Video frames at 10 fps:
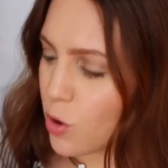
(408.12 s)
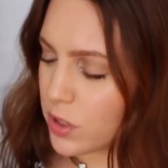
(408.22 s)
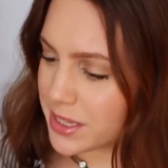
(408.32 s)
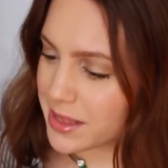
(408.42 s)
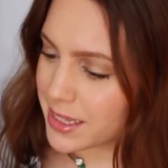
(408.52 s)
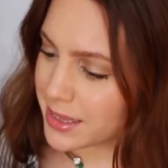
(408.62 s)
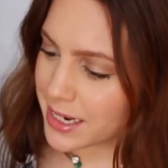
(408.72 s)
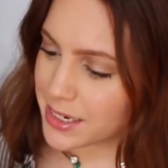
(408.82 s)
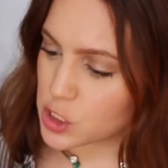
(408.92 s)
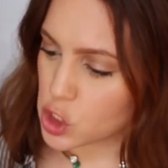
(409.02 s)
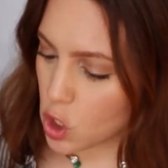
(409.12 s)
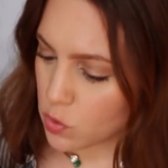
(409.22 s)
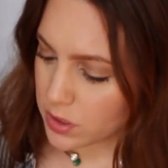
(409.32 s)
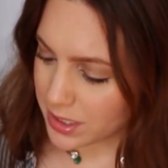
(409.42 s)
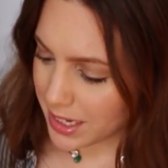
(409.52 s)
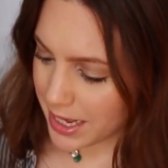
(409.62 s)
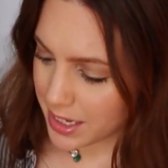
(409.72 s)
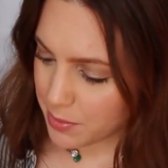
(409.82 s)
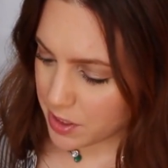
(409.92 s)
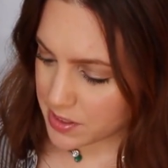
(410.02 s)
The only thing that I don't
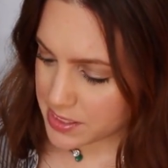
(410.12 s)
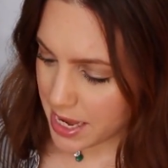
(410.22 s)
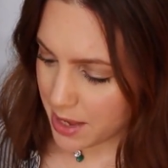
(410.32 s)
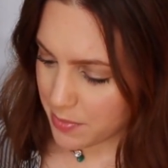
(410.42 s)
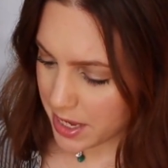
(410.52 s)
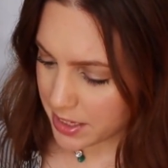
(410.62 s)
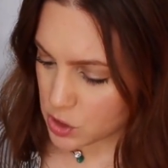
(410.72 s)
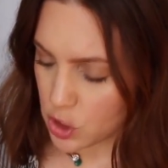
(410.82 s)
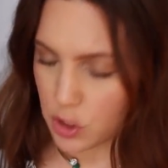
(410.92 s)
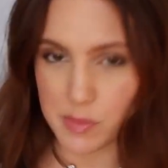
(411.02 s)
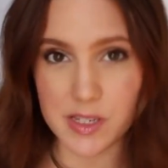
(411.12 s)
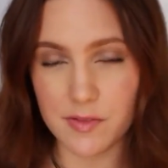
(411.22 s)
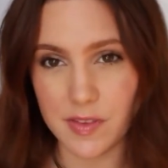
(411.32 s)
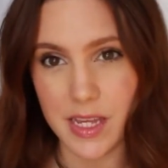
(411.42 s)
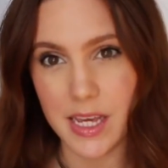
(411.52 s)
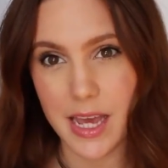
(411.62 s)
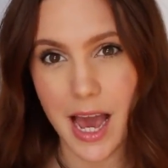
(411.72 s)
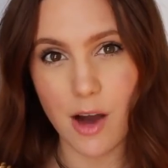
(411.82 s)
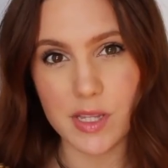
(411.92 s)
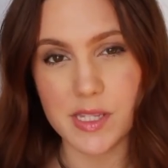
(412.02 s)
like about this handbag in terms of the
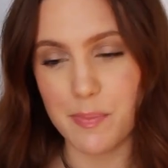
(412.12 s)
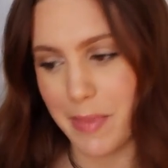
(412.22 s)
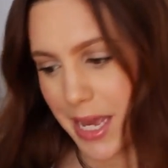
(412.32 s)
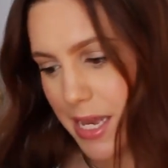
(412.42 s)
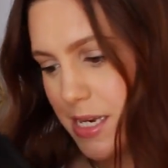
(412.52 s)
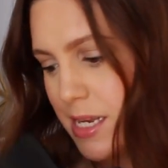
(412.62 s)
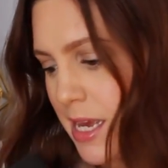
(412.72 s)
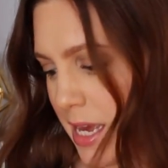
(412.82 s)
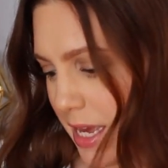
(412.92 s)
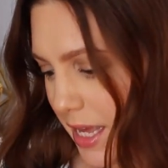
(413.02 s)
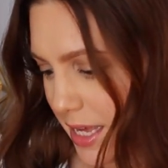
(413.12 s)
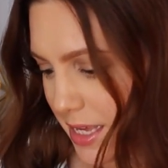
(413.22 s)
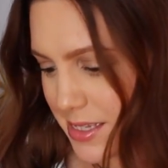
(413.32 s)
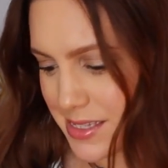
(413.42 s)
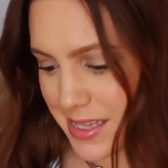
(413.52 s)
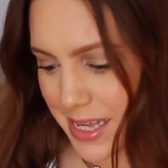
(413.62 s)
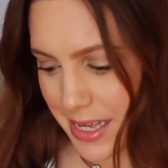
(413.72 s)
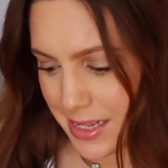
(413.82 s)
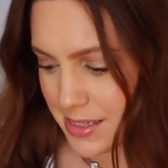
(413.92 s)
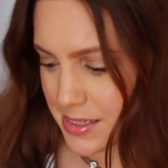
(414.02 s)
how it's made is
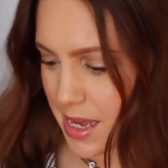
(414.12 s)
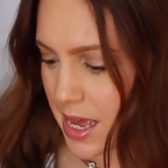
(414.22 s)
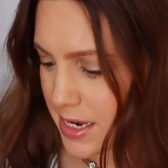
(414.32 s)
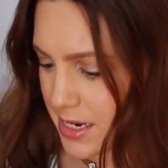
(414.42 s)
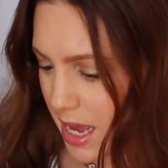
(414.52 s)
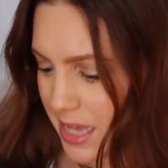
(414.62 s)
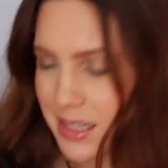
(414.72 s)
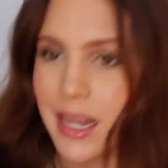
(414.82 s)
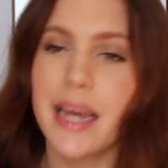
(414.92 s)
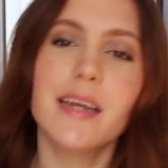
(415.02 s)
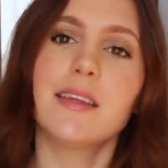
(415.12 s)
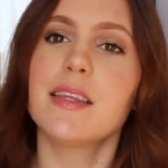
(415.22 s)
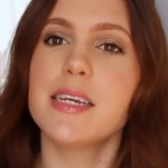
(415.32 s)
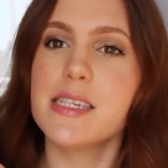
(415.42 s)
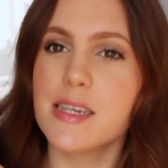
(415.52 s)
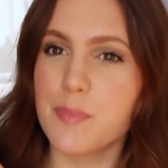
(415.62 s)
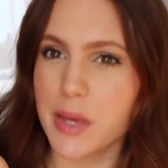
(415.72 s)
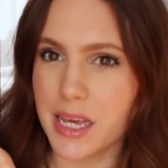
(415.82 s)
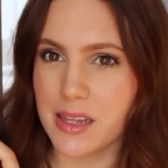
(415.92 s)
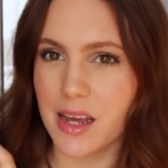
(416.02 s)
the inside. I like that they did a
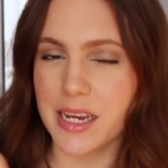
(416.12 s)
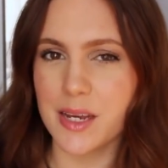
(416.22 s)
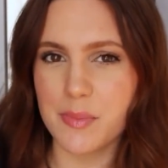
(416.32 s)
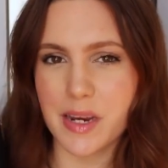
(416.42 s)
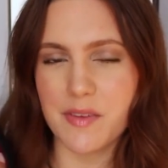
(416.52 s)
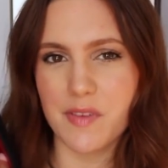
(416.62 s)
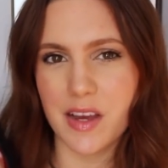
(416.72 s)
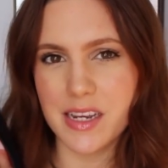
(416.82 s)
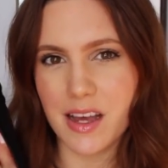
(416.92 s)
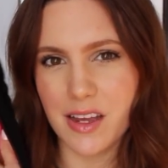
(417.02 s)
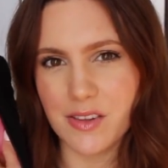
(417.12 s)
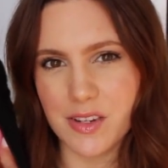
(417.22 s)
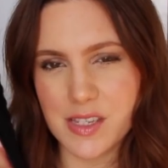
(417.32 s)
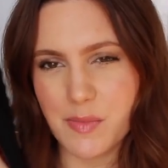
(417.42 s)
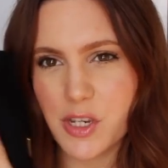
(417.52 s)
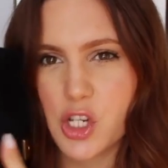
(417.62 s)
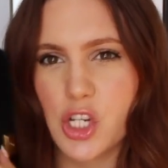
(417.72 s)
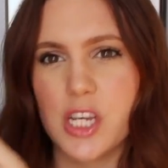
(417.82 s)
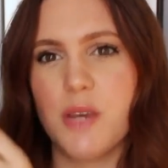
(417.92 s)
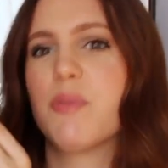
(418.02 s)
pink lining, but I find it kind of looks a bit
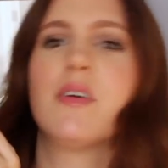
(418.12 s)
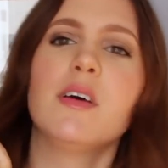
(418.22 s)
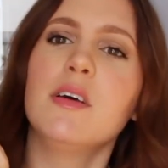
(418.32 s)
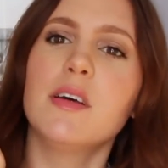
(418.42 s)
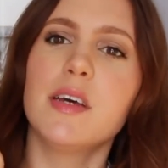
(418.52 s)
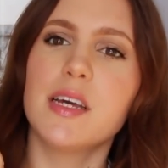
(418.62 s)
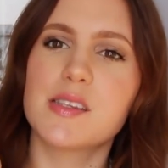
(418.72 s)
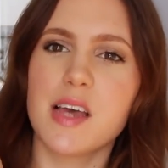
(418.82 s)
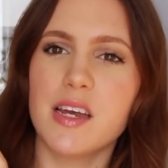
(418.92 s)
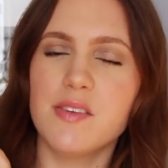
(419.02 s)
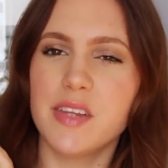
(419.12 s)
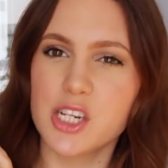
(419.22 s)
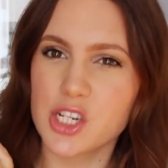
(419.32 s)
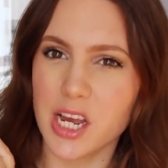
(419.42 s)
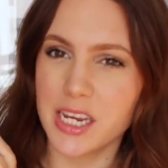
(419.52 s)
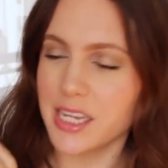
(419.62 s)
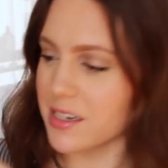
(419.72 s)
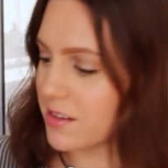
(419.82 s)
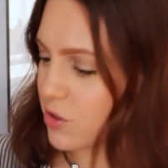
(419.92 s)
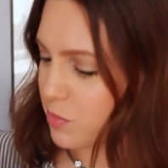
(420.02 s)
cheap. It's kind of like
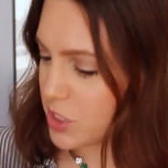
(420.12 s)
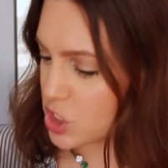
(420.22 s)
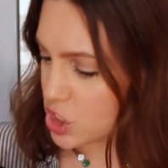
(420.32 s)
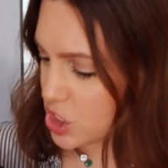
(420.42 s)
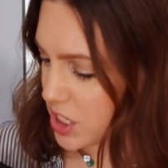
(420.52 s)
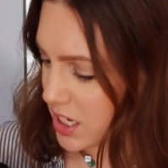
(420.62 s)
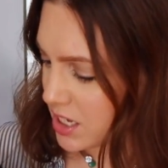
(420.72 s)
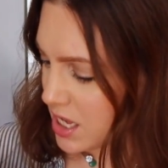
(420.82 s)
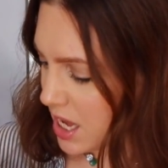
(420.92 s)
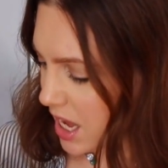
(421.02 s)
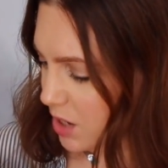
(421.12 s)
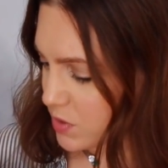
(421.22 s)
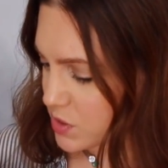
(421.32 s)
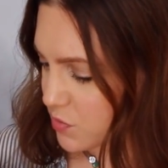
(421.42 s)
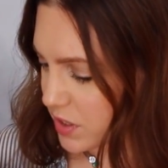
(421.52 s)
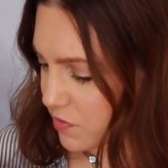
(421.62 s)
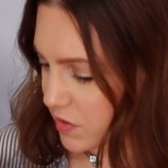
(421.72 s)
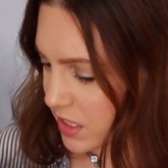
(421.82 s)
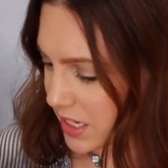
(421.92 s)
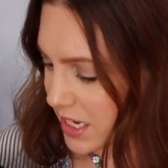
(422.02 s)
shiny and a little magician-y. I wasn't really
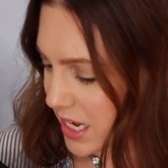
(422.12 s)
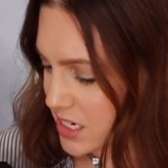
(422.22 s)
feeling it.